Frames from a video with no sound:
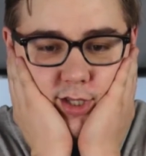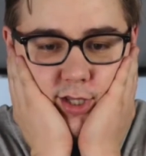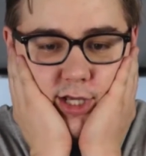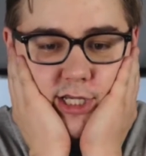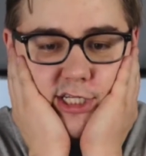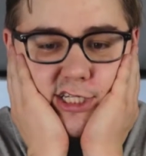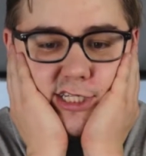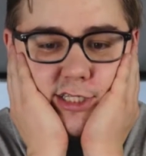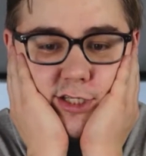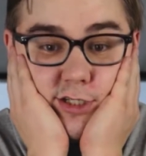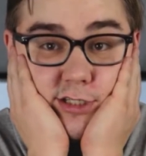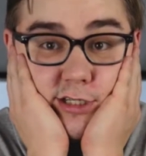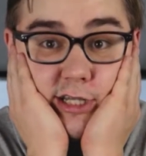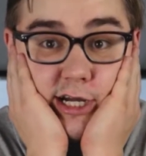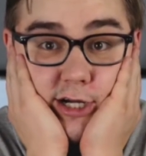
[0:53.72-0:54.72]

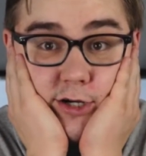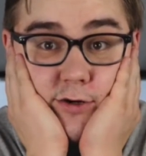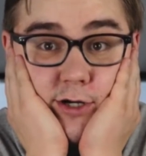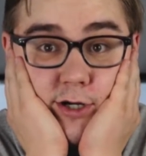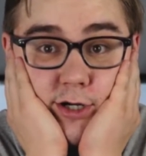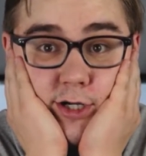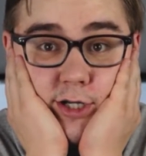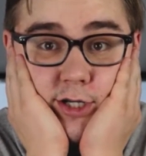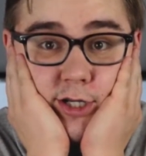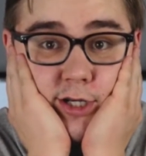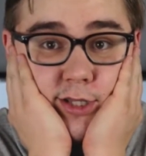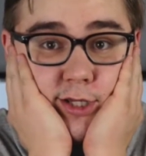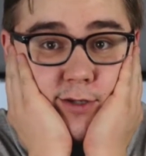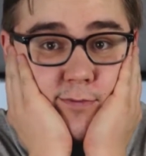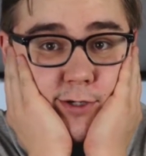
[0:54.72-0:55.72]
There's a lot going on
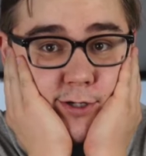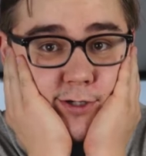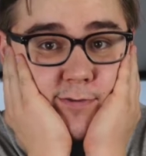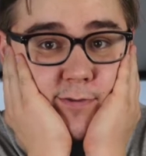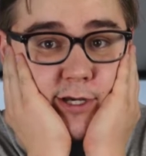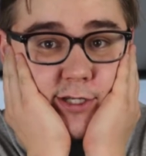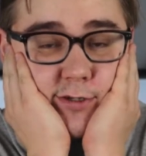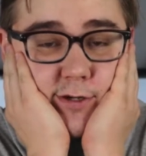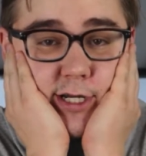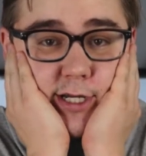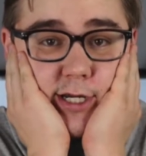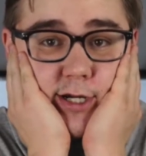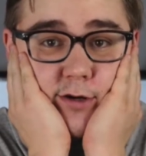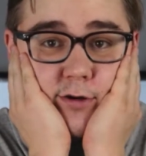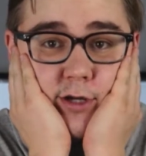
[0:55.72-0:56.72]
in the computer space right
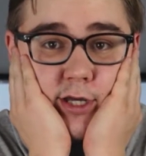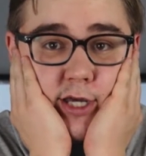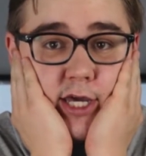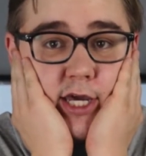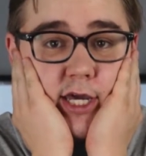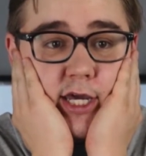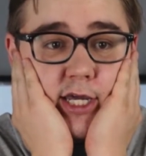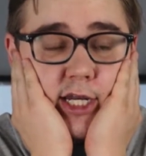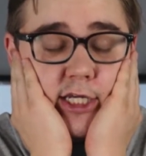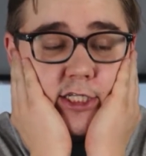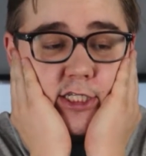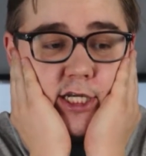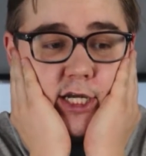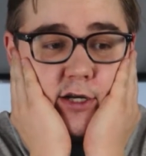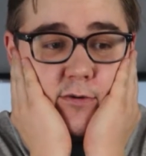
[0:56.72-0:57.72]
now, and I
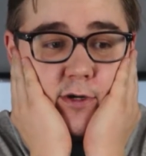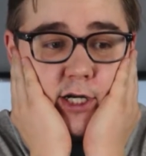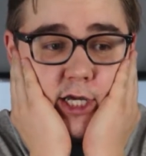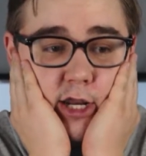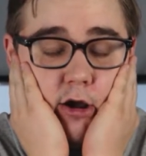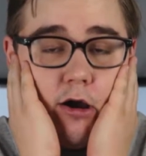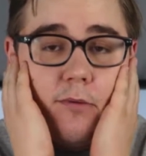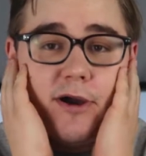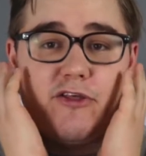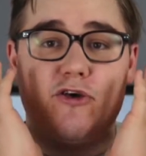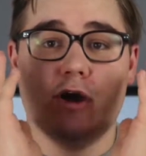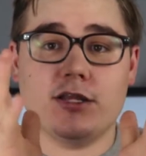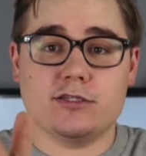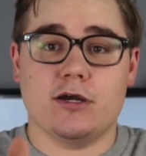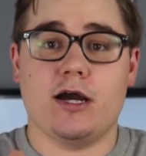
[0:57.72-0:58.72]
just kind of want to get all my
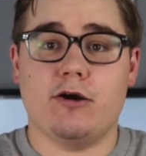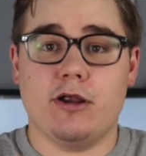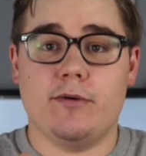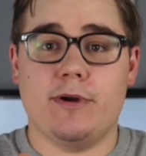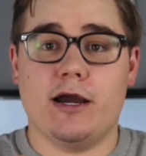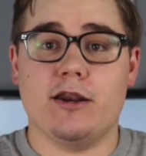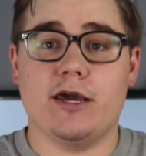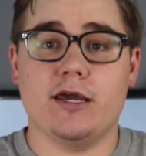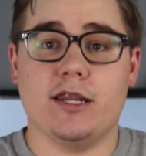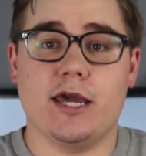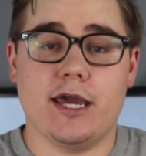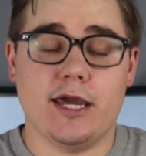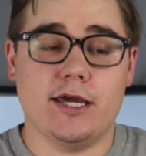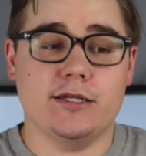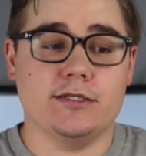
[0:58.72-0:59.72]
thoughts out about it,
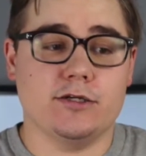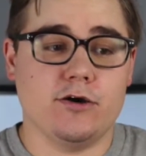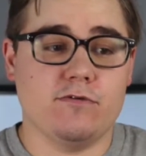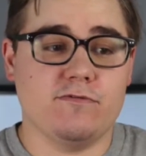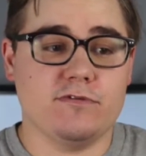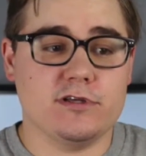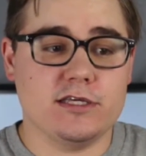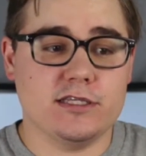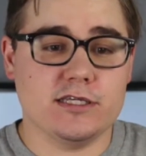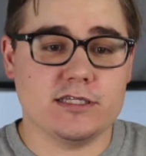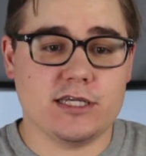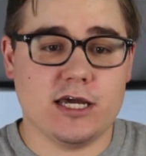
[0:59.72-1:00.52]
and hopefully this